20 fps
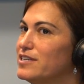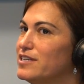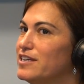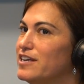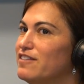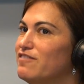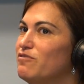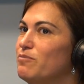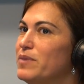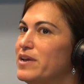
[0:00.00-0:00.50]

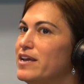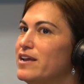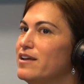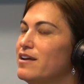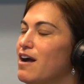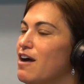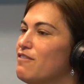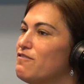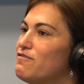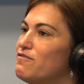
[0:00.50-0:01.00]
give
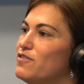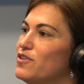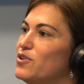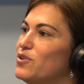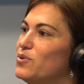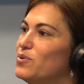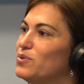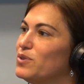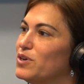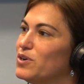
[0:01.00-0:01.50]
me a
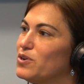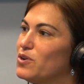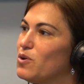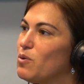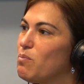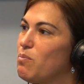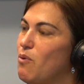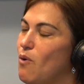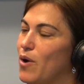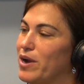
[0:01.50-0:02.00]
few
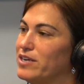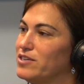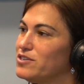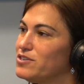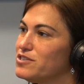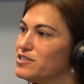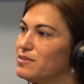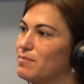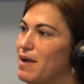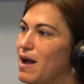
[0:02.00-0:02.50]
little
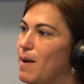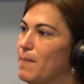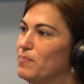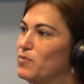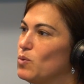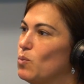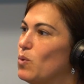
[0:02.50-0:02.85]
pointers about